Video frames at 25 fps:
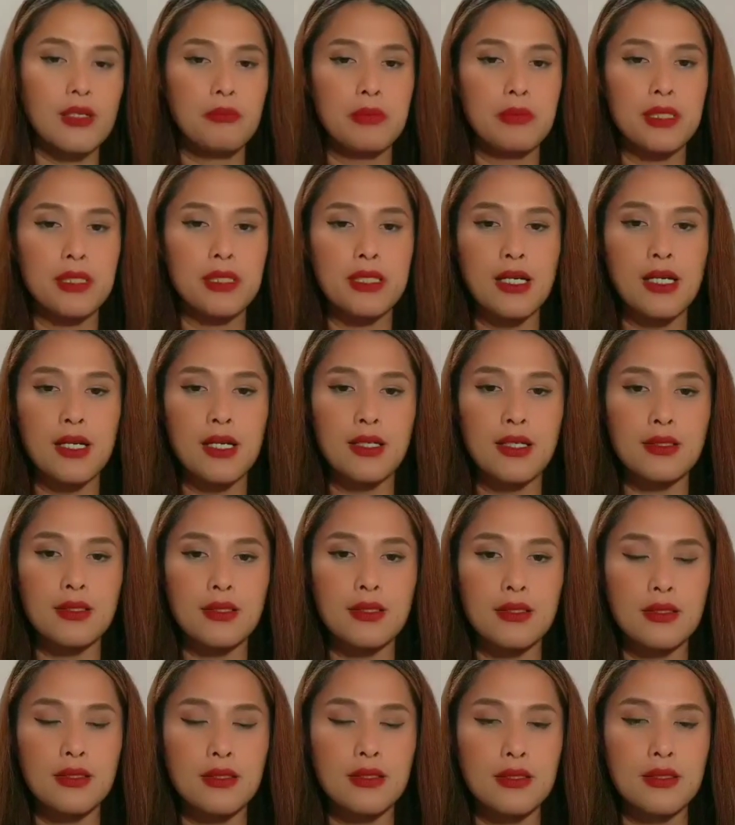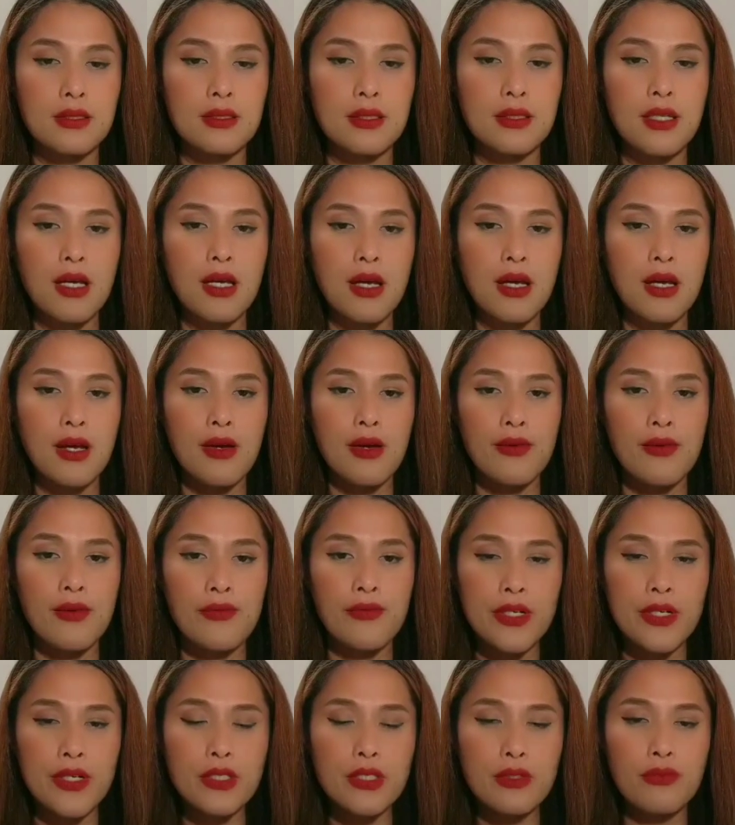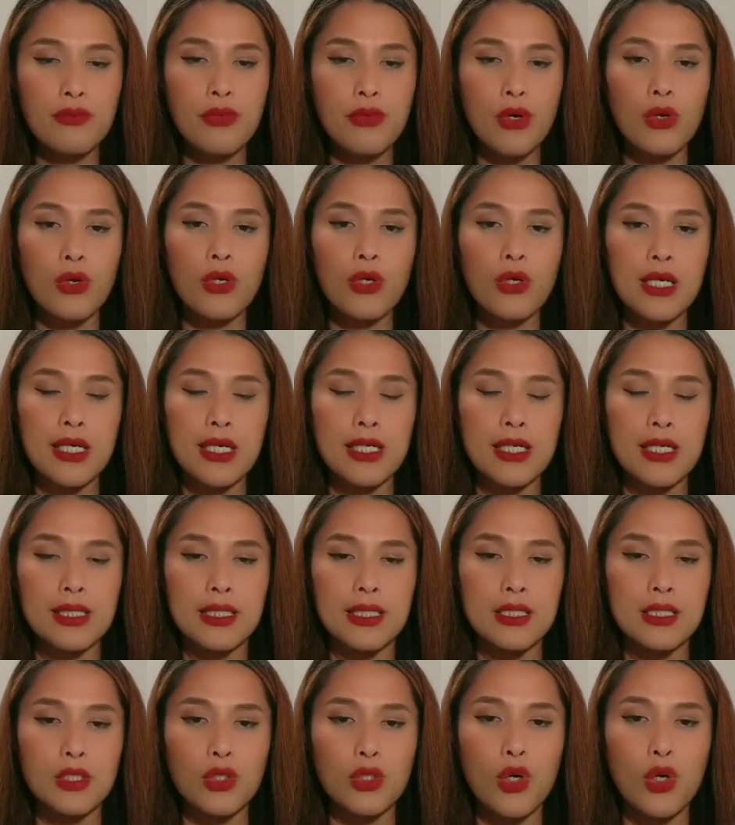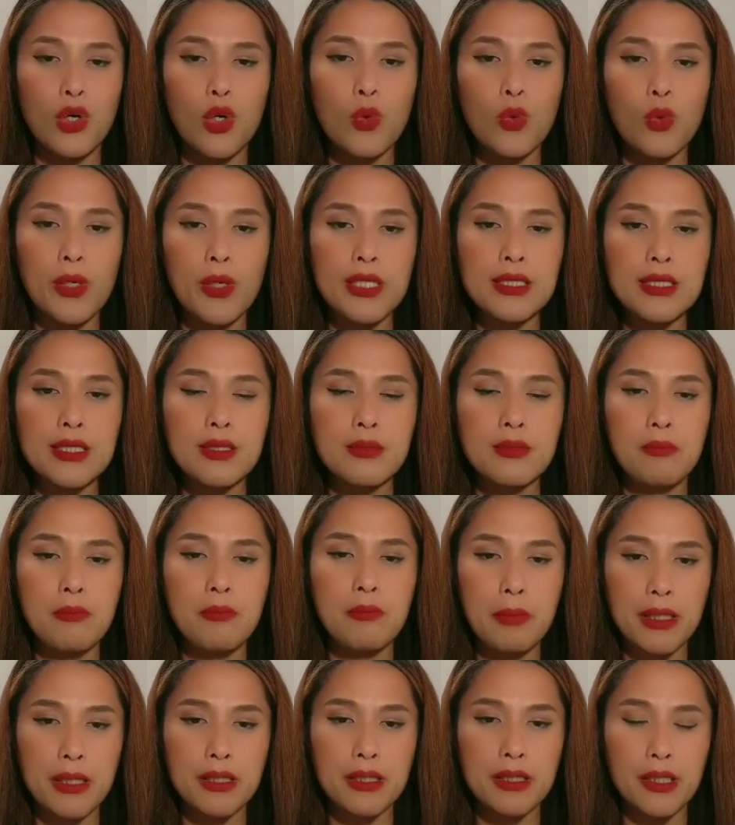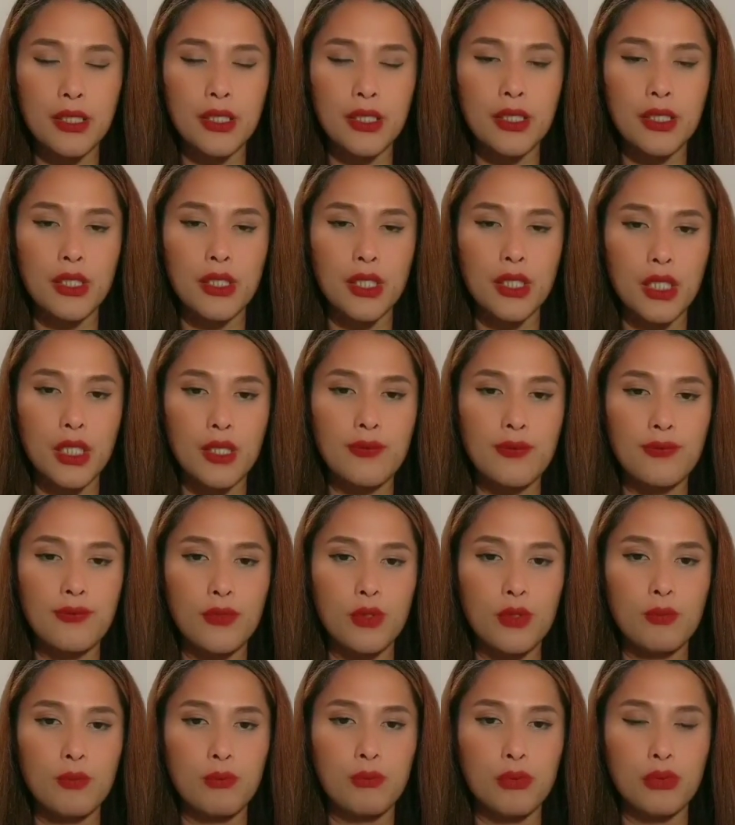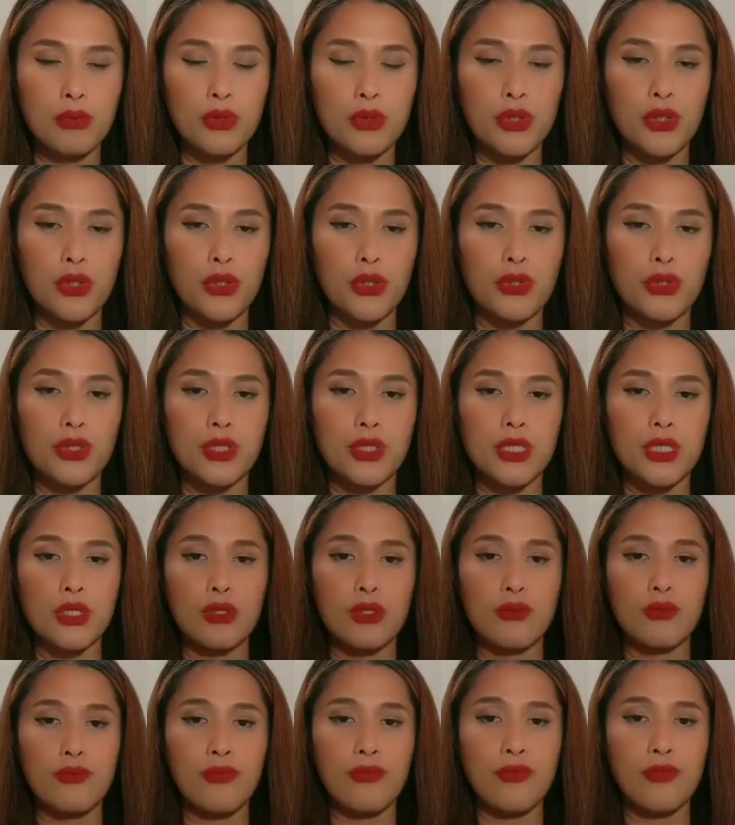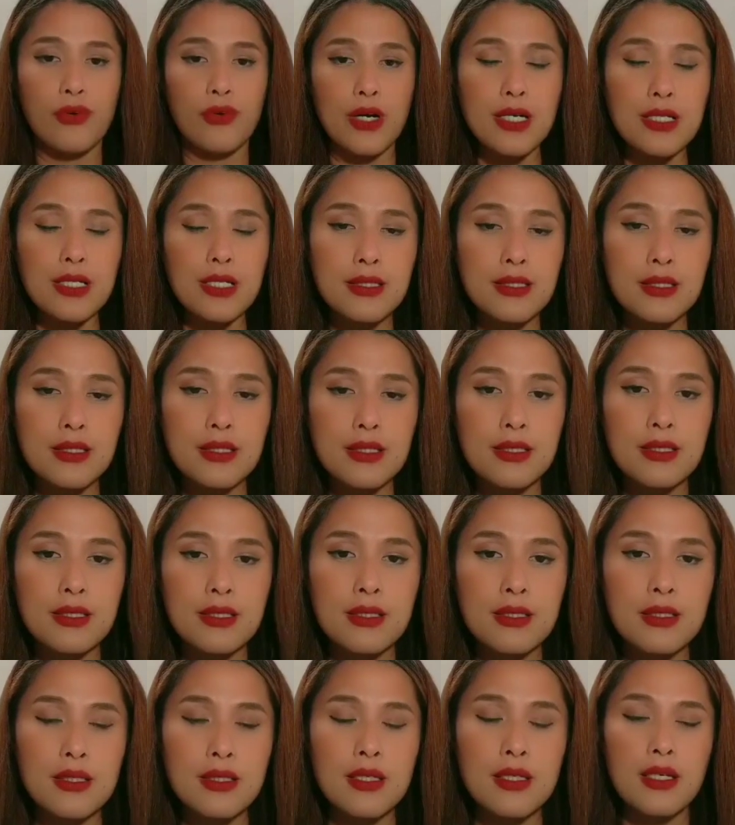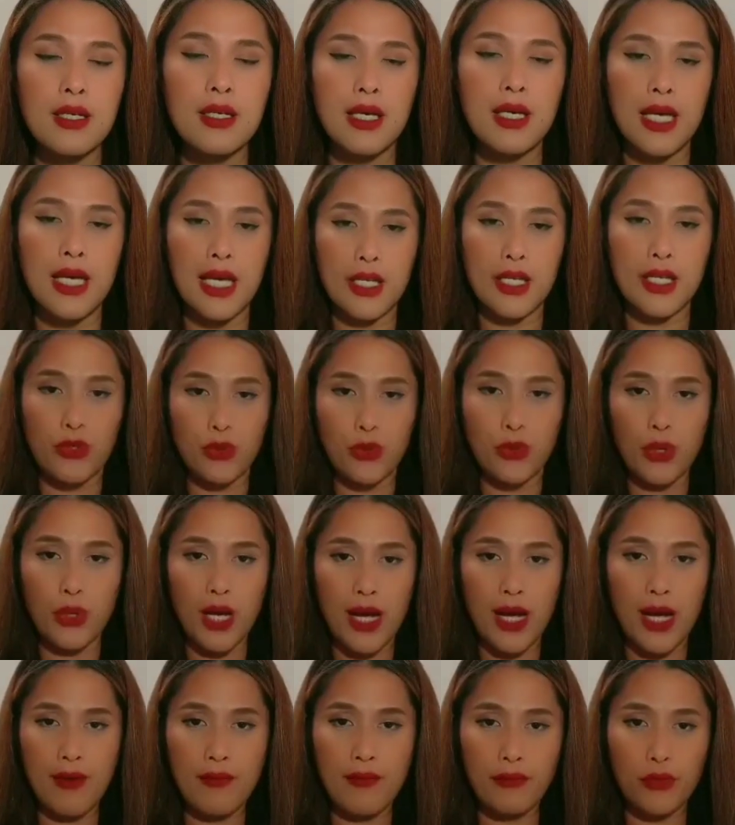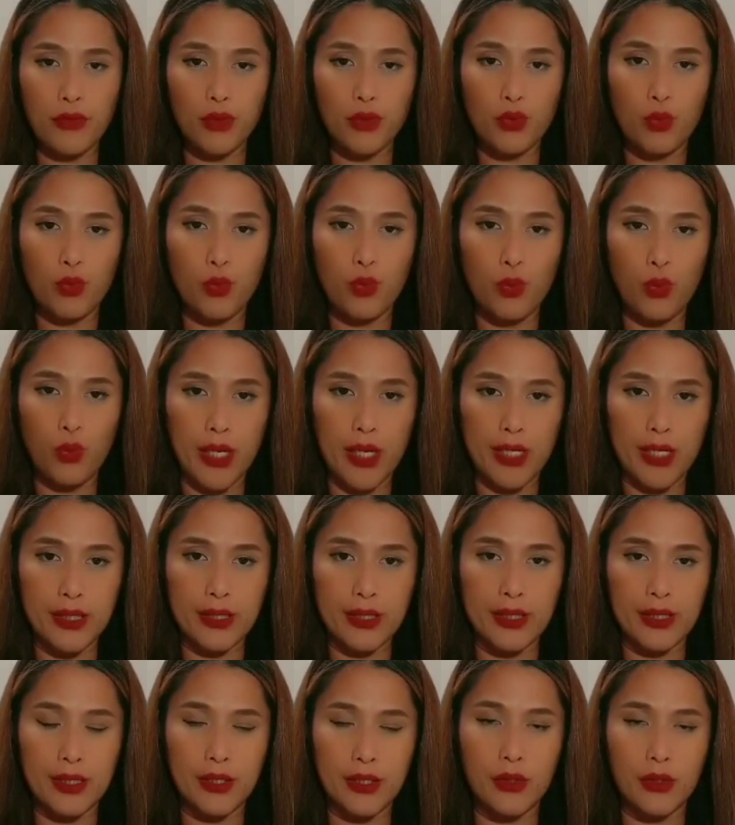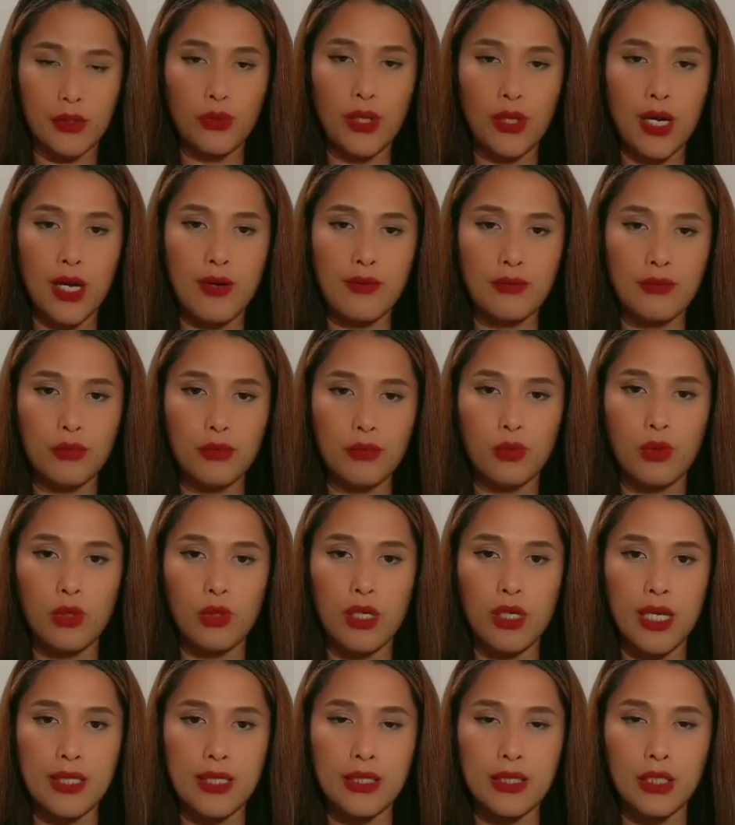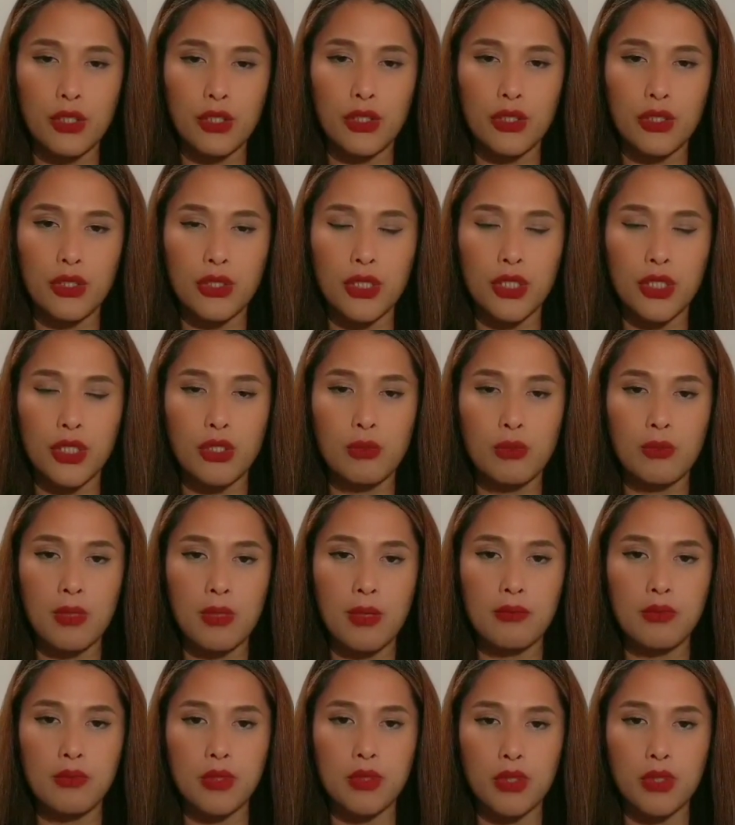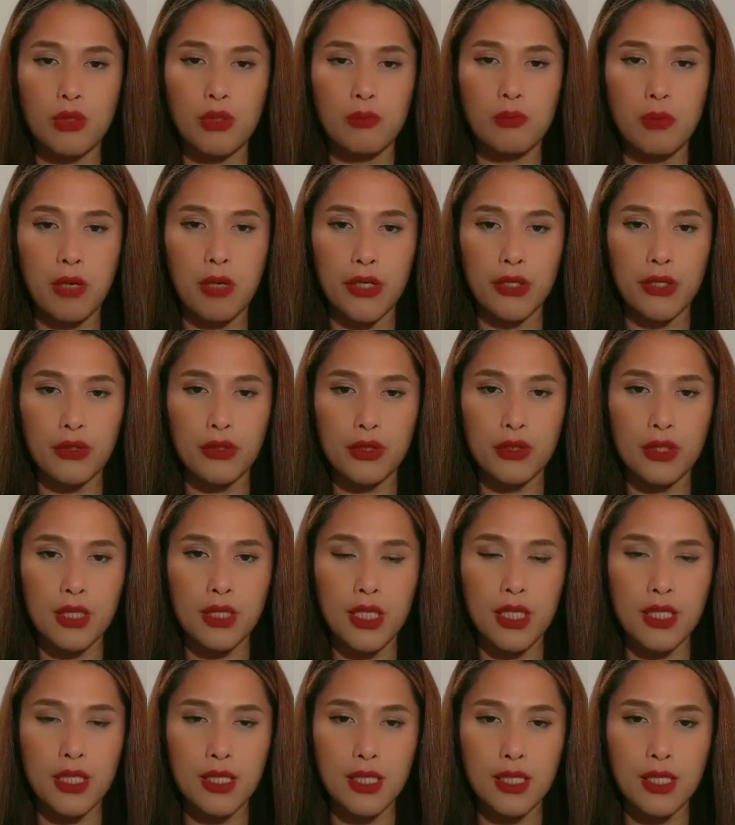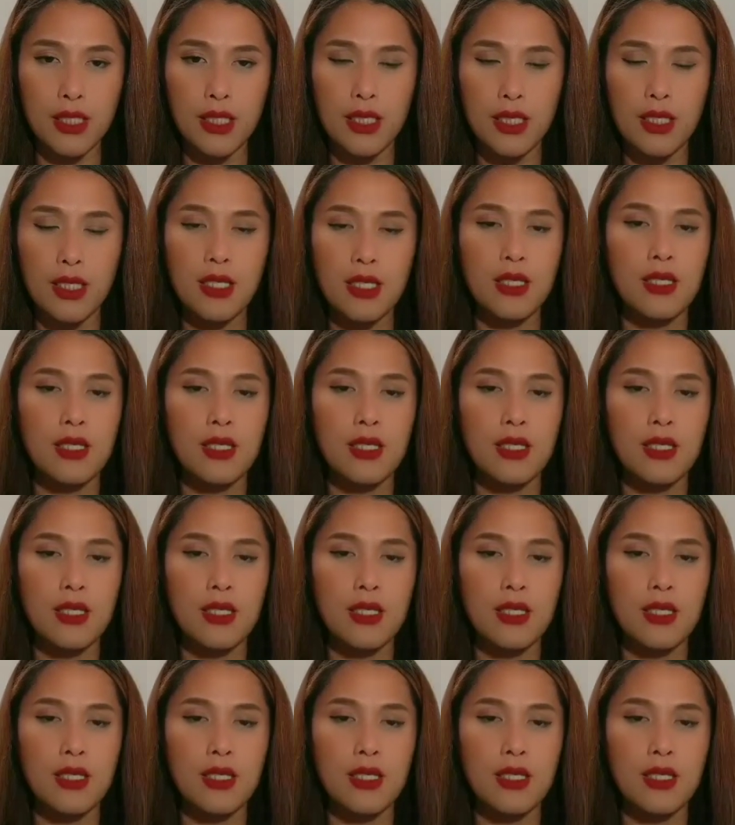because first of all, it is always better if you put your serum first and you have to wait, you have to let your serum absorb by your skin.